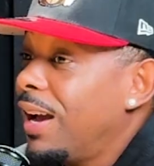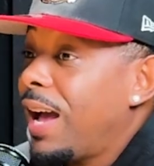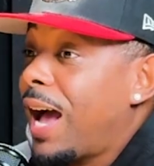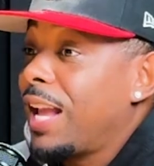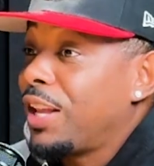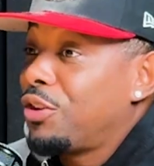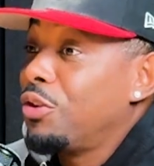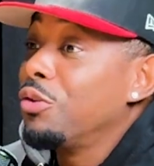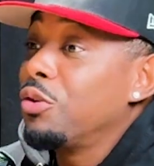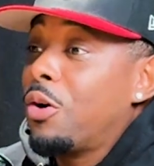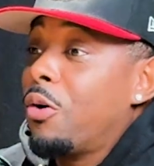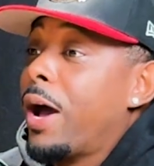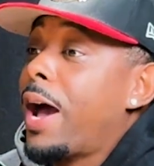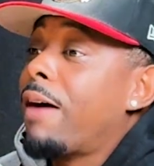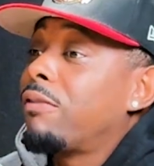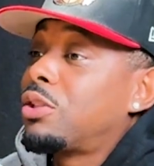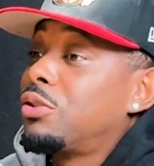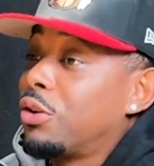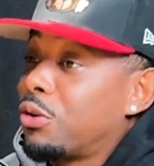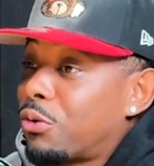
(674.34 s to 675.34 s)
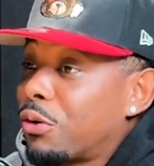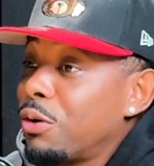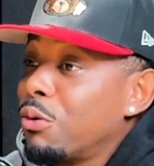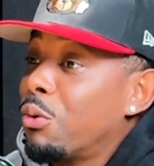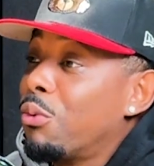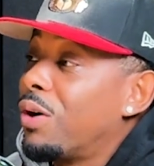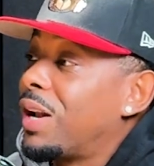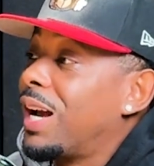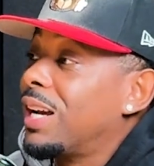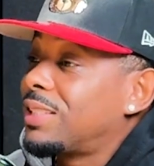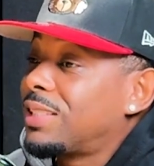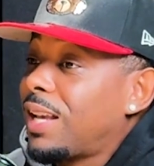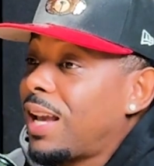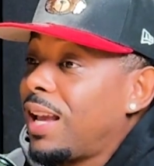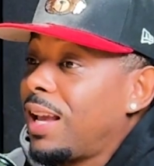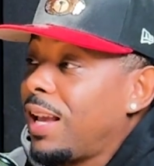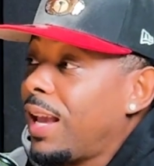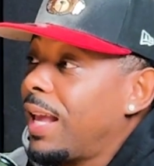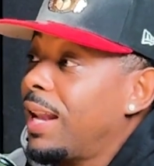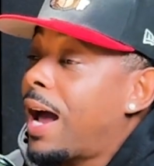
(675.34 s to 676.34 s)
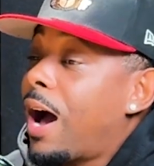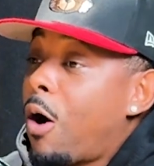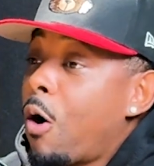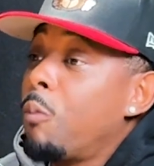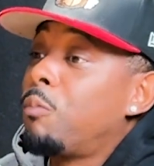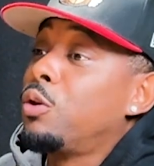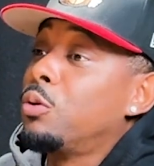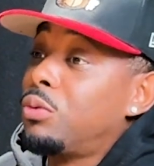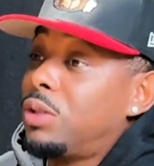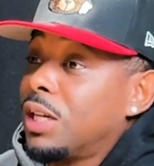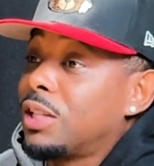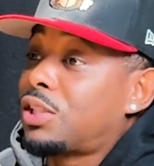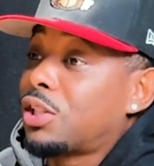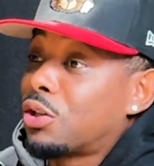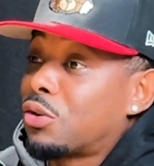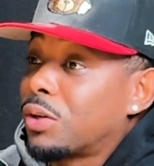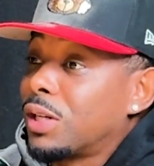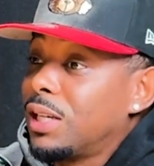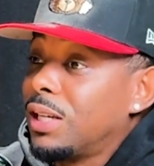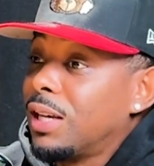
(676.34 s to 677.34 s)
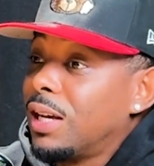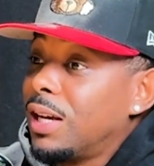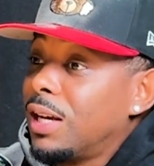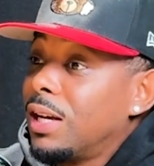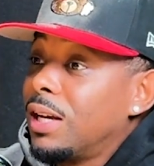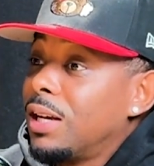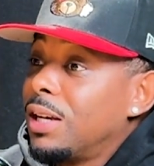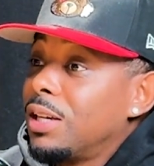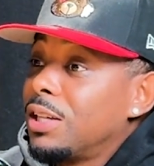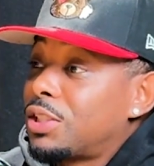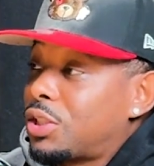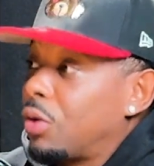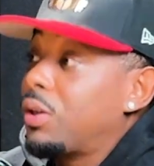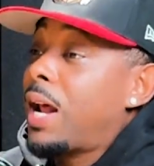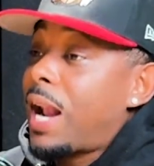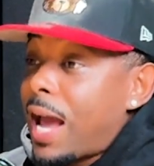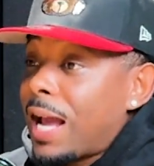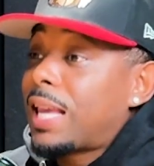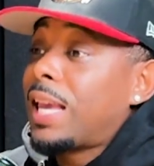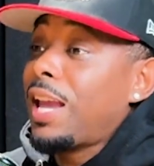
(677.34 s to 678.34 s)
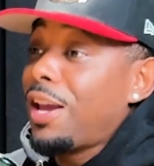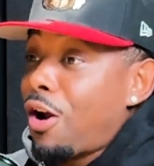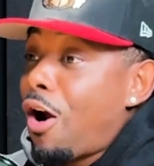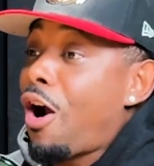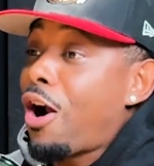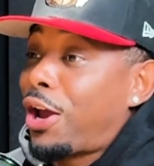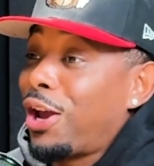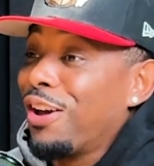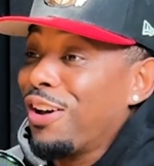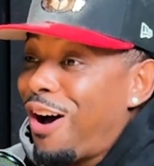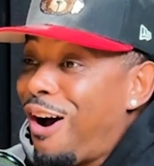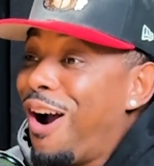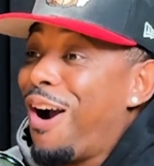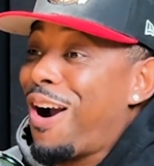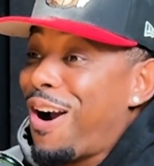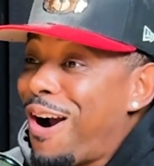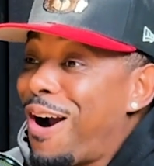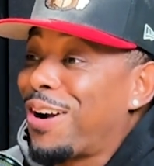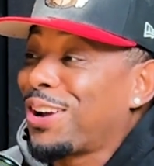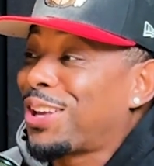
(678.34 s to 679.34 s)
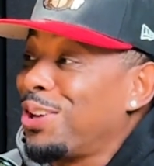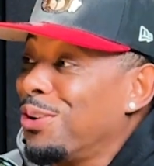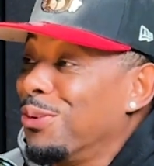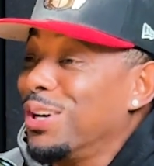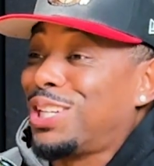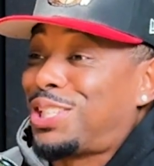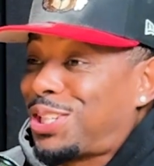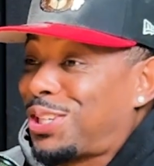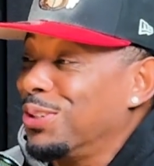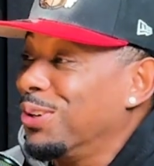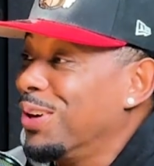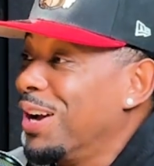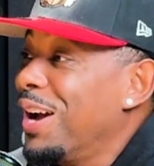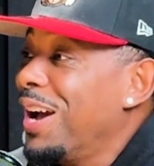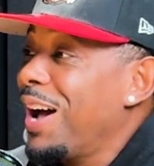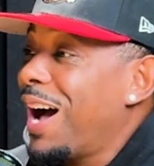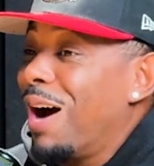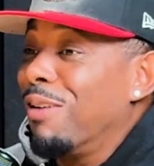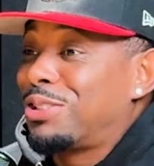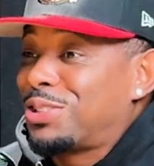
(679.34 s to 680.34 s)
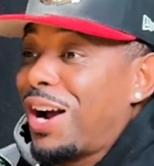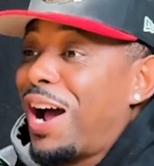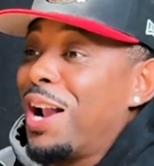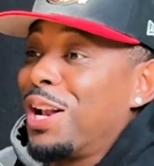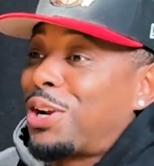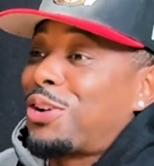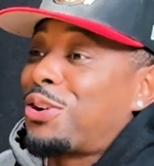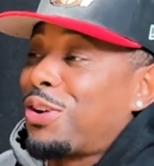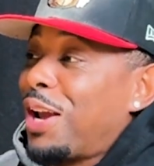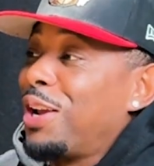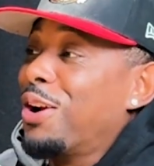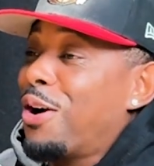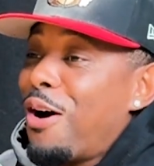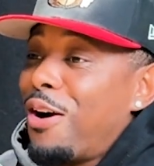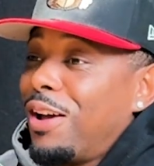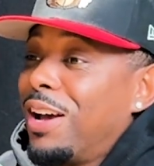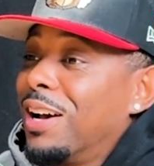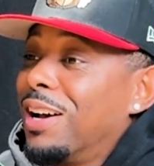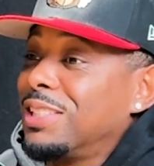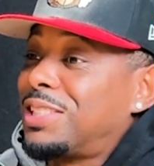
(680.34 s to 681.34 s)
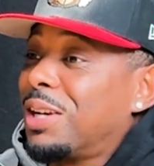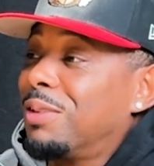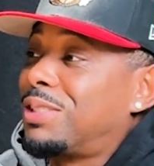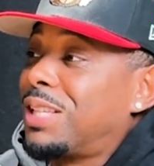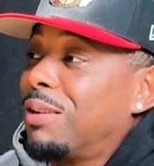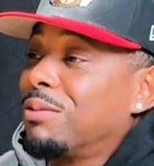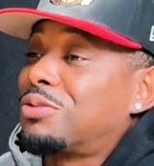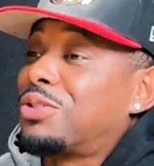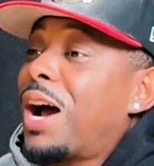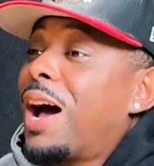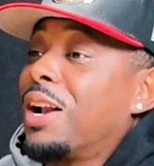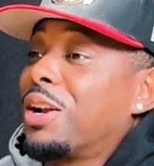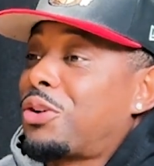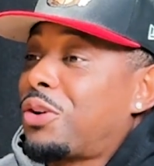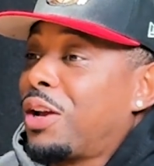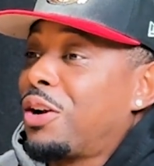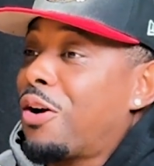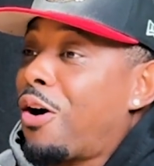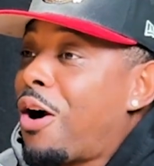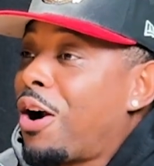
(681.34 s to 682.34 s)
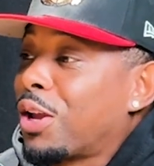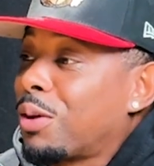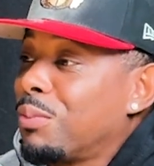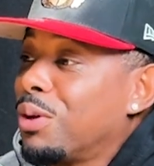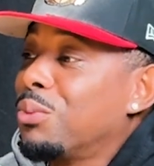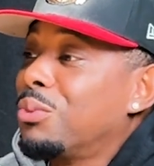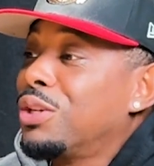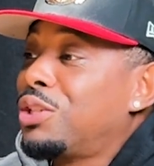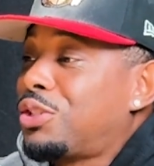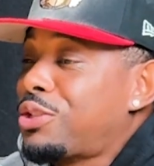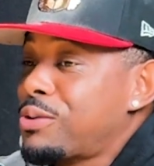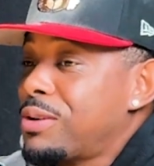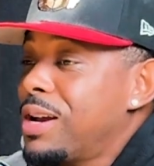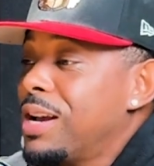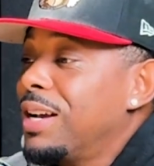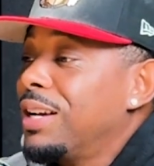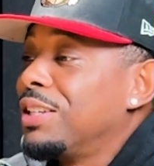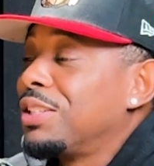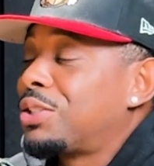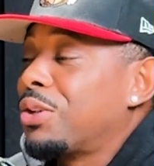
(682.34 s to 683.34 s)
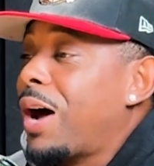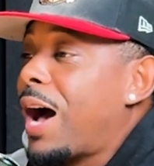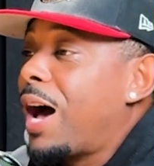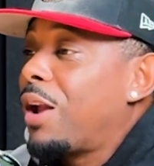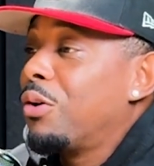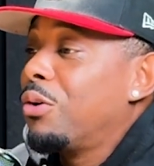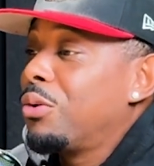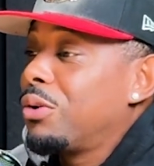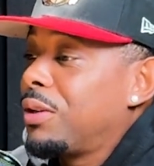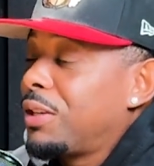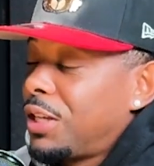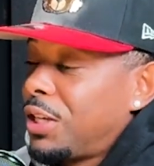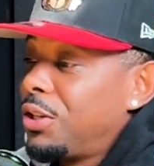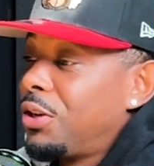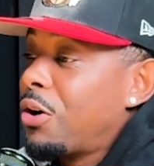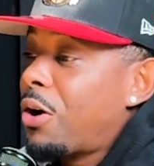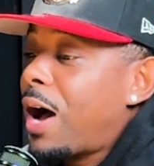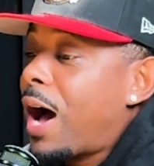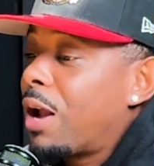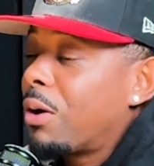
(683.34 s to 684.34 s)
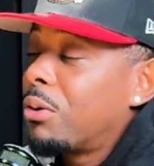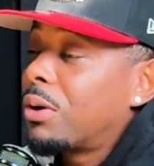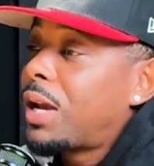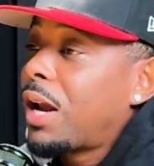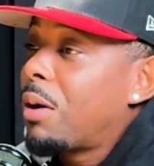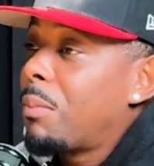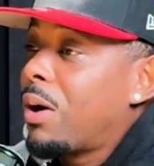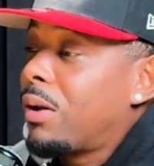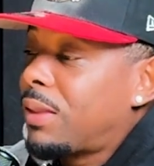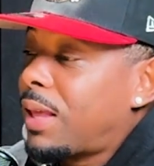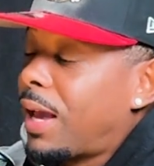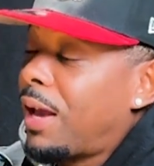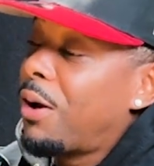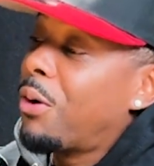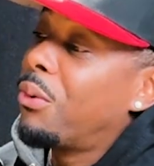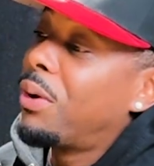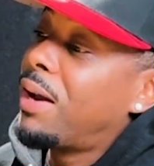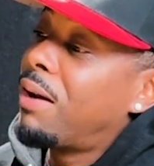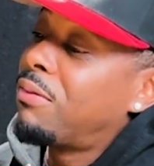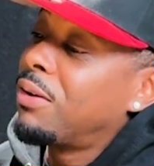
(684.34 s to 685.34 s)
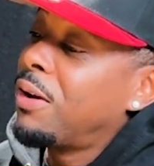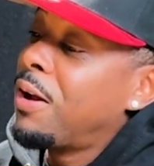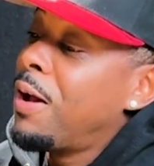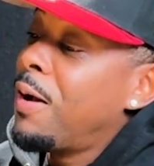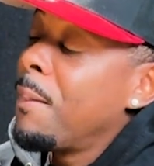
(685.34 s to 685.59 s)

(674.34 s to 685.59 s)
You don't have to agree with what I say, and I hope you disagree so that I can't argue with you. I'm trying to create sometimes I'm trying to create an argument with you. So I don't care about that or whatever.